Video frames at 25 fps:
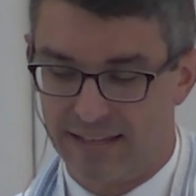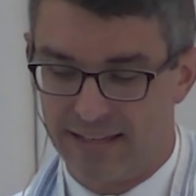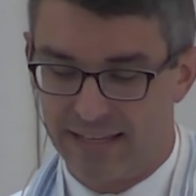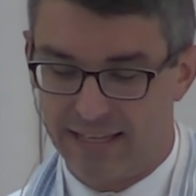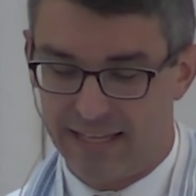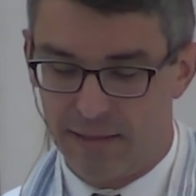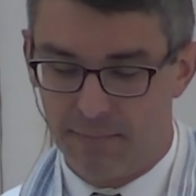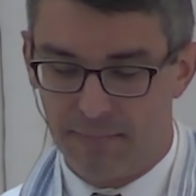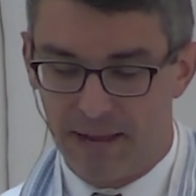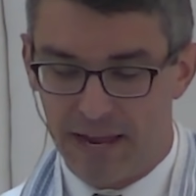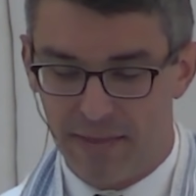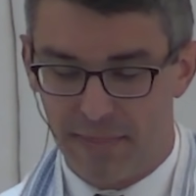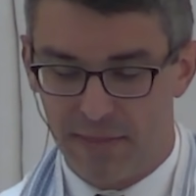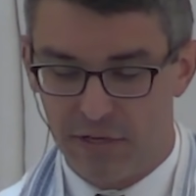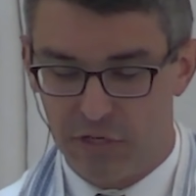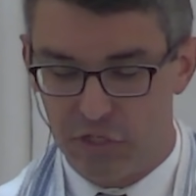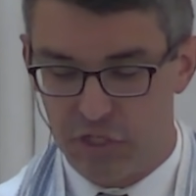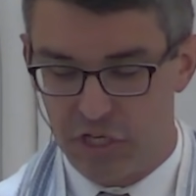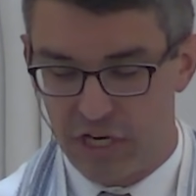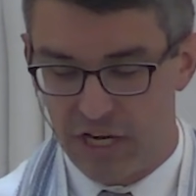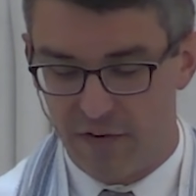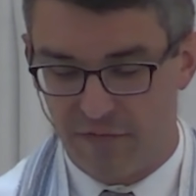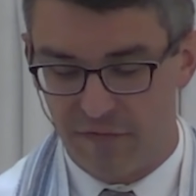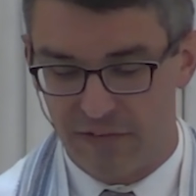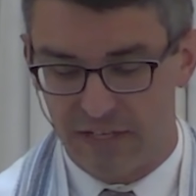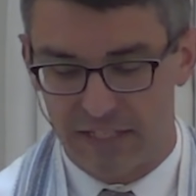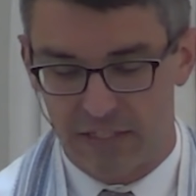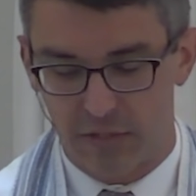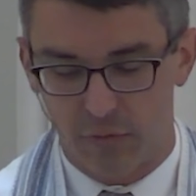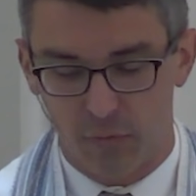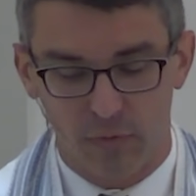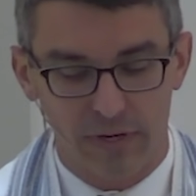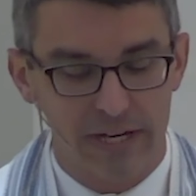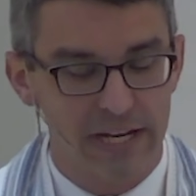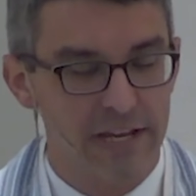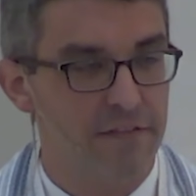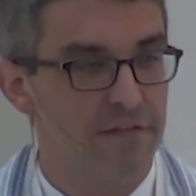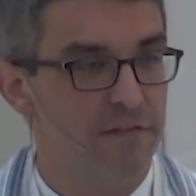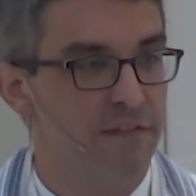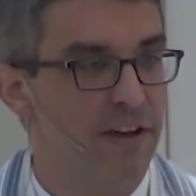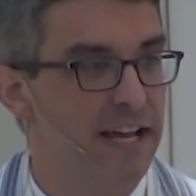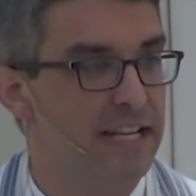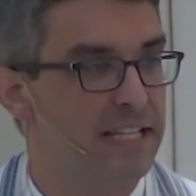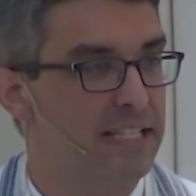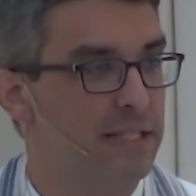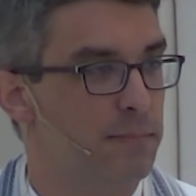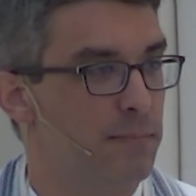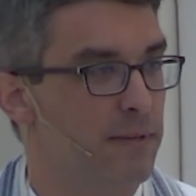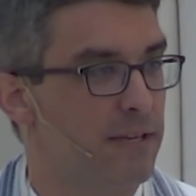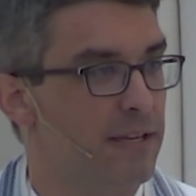He made the shift as a
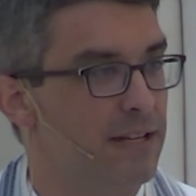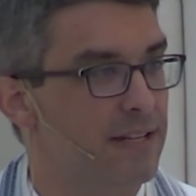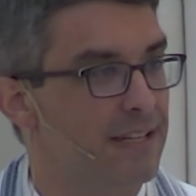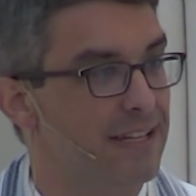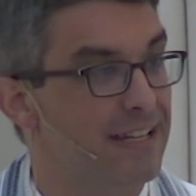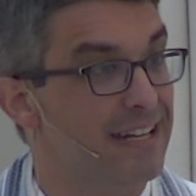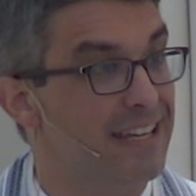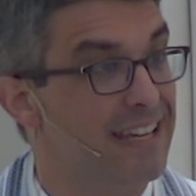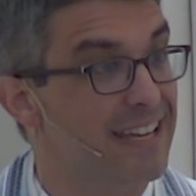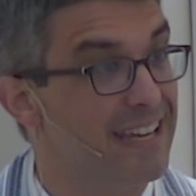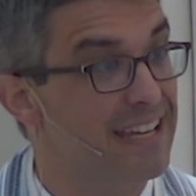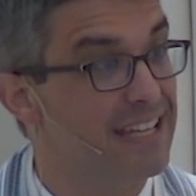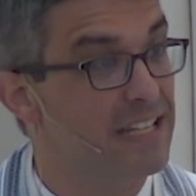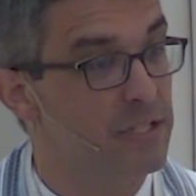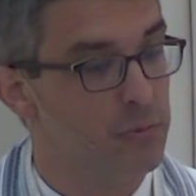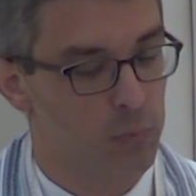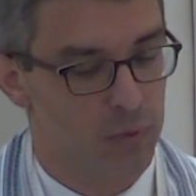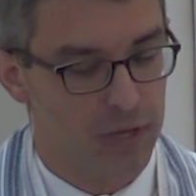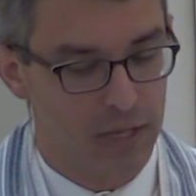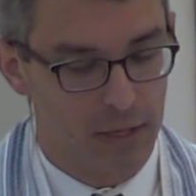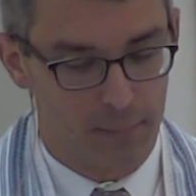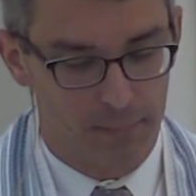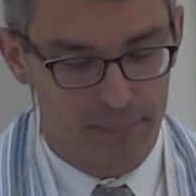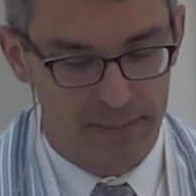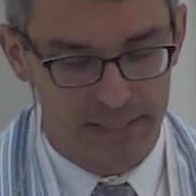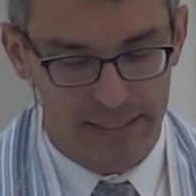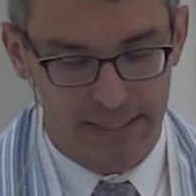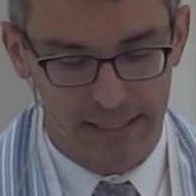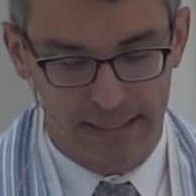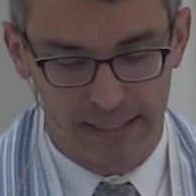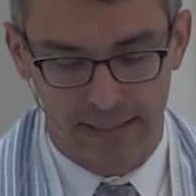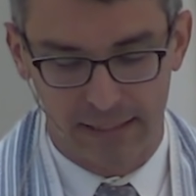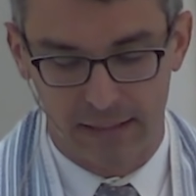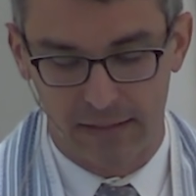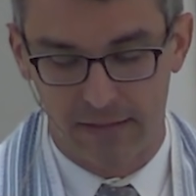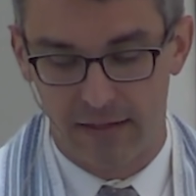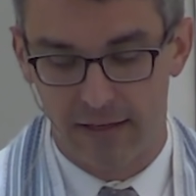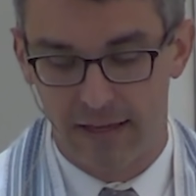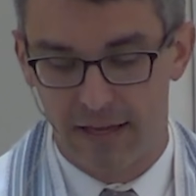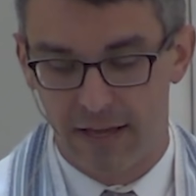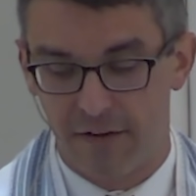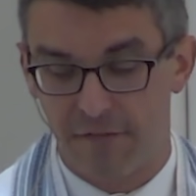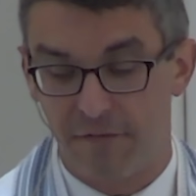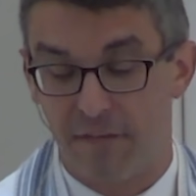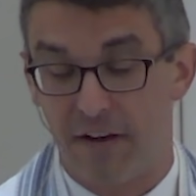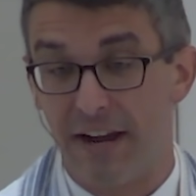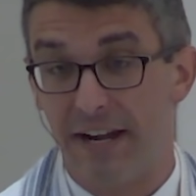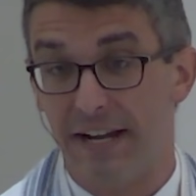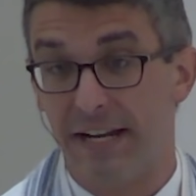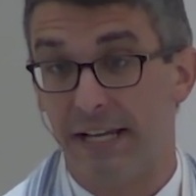reinvestment in his well-being,
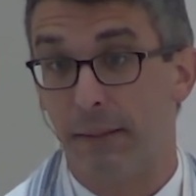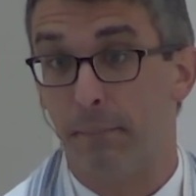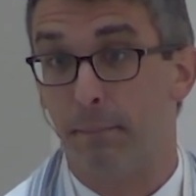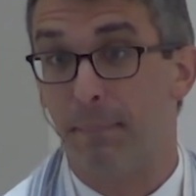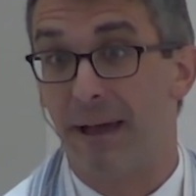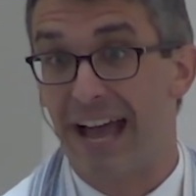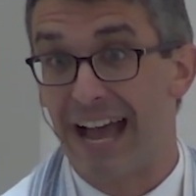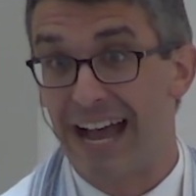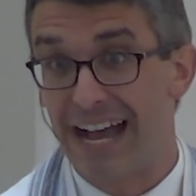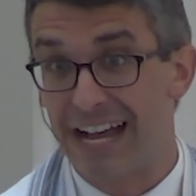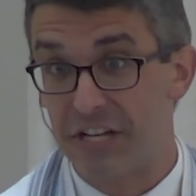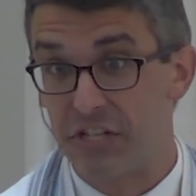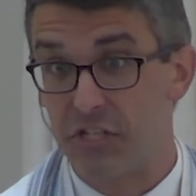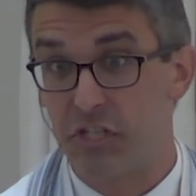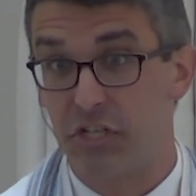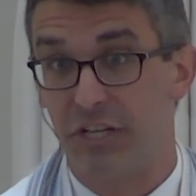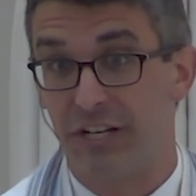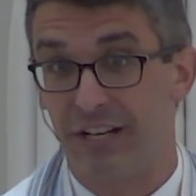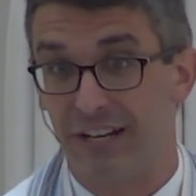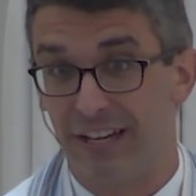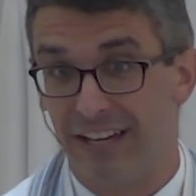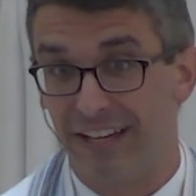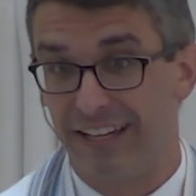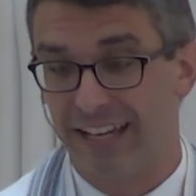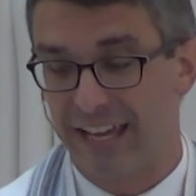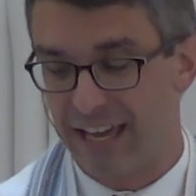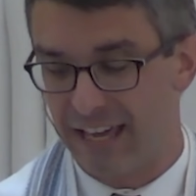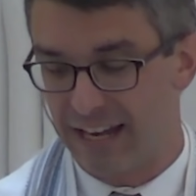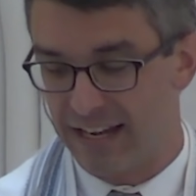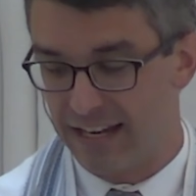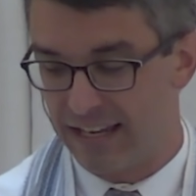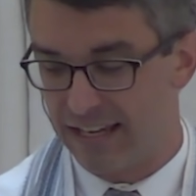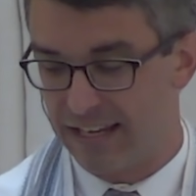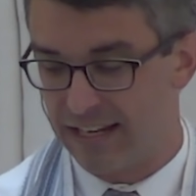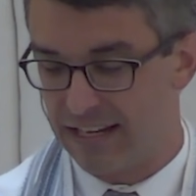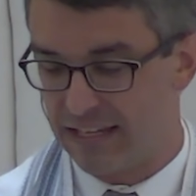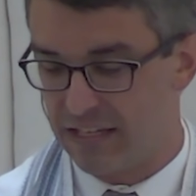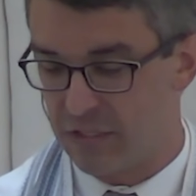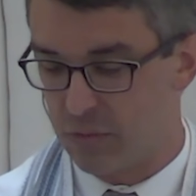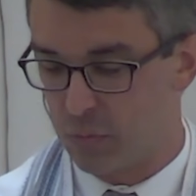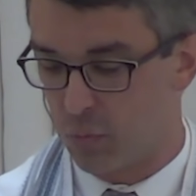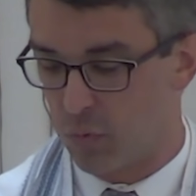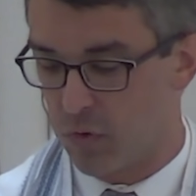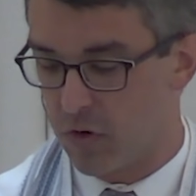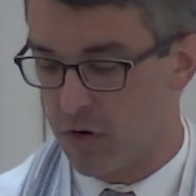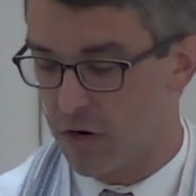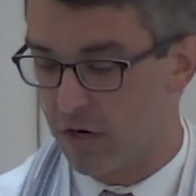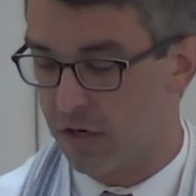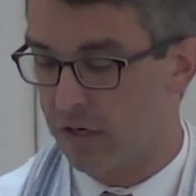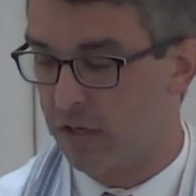finding passion again in his
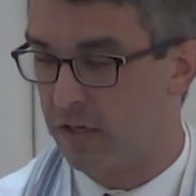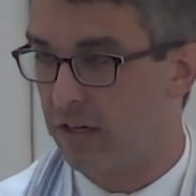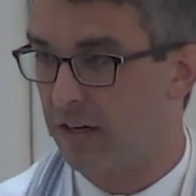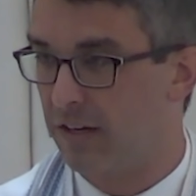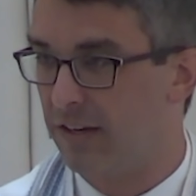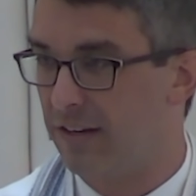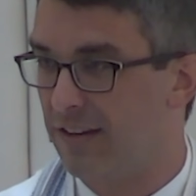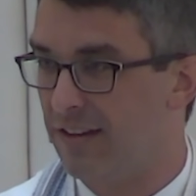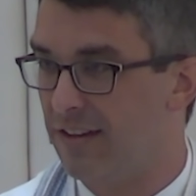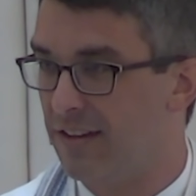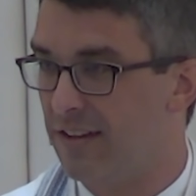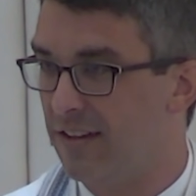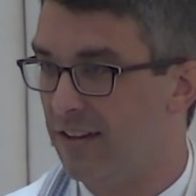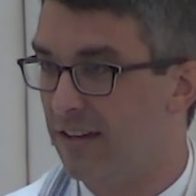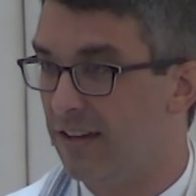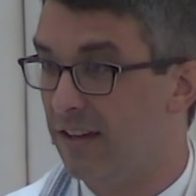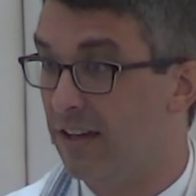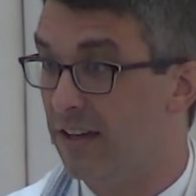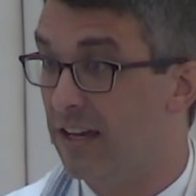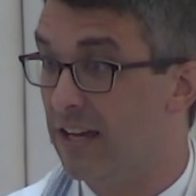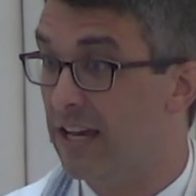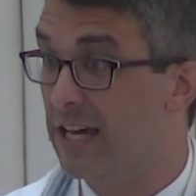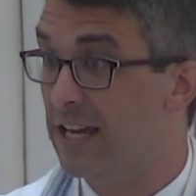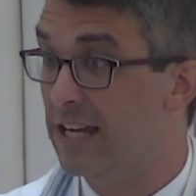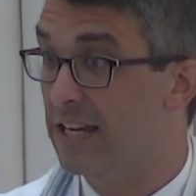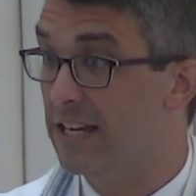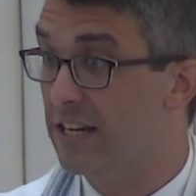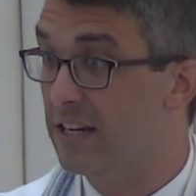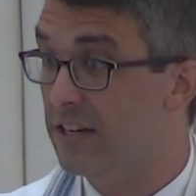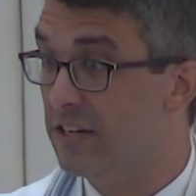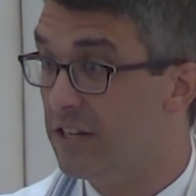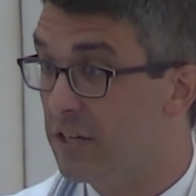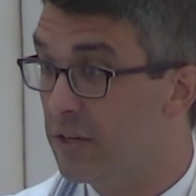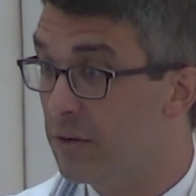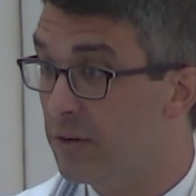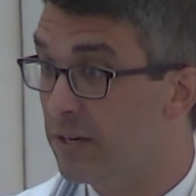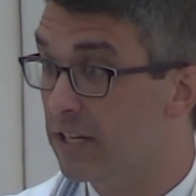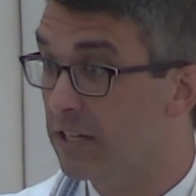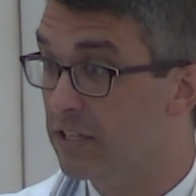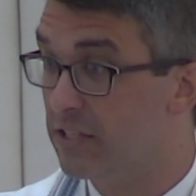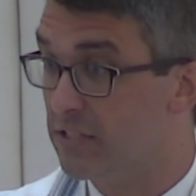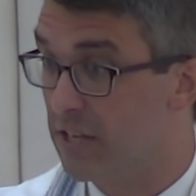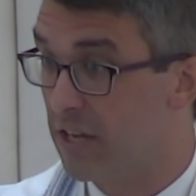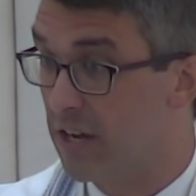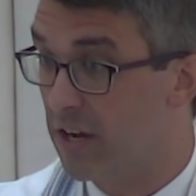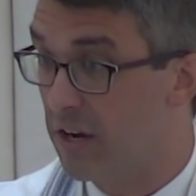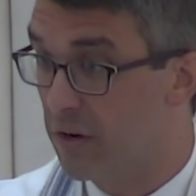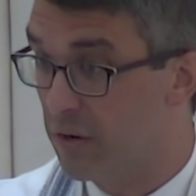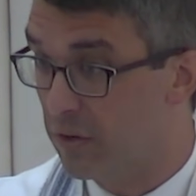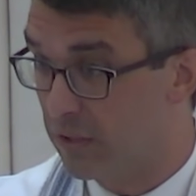work, and in doing
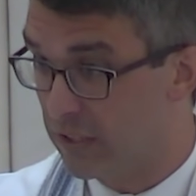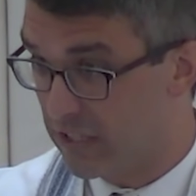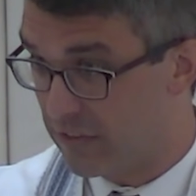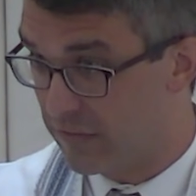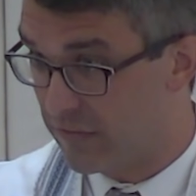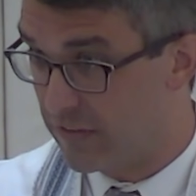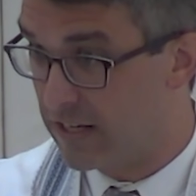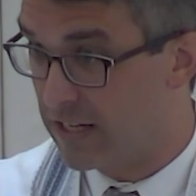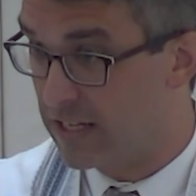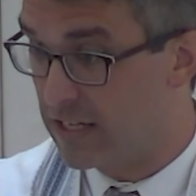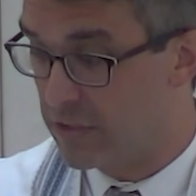so, given his